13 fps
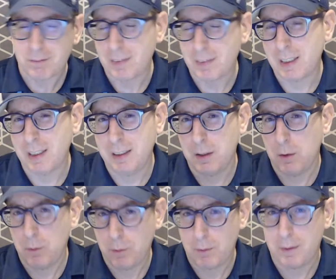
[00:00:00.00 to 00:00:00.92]

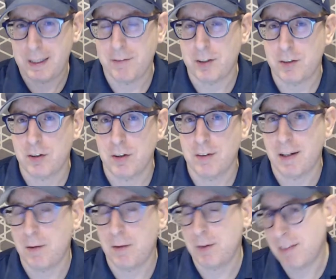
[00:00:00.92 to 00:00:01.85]
whatever it turns
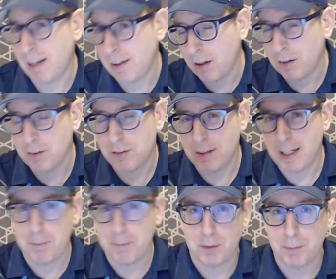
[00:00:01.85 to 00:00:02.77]
out at $10 a day
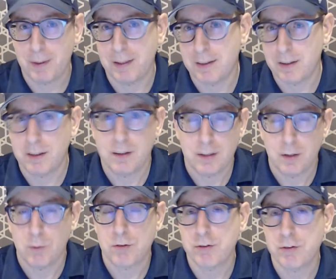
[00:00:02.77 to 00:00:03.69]
multiplied 30,
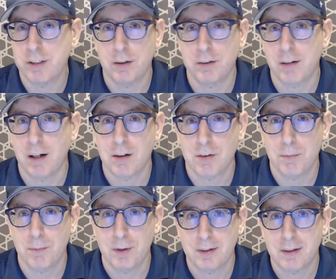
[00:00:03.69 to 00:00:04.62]
$300 a
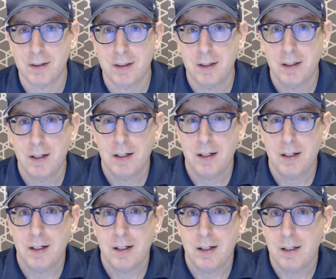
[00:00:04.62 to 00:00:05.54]
month.
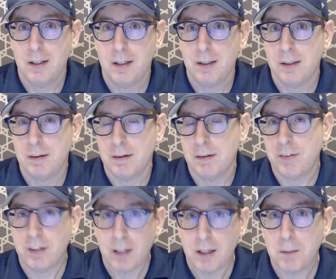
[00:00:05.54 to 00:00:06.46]
For
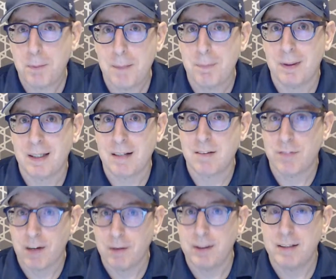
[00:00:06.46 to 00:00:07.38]
a lot of people, that's a
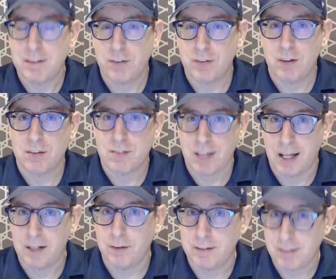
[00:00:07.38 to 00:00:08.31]
very difficult
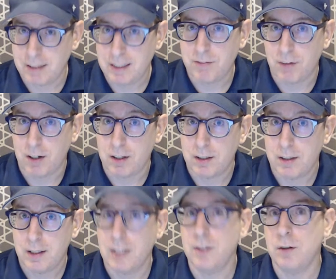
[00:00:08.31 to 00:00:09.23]
salary to live on.
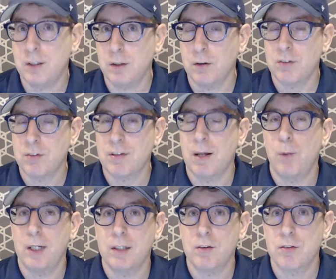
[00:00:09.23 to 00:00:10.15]
And you can understand why
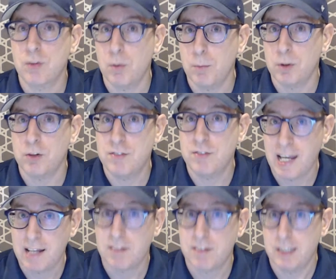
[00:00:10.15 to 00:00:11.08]
there's so much
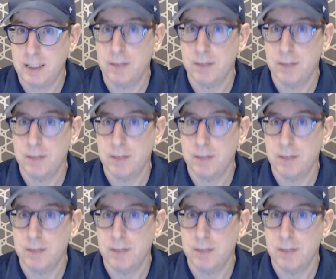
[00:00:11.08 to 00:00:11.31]
debt here in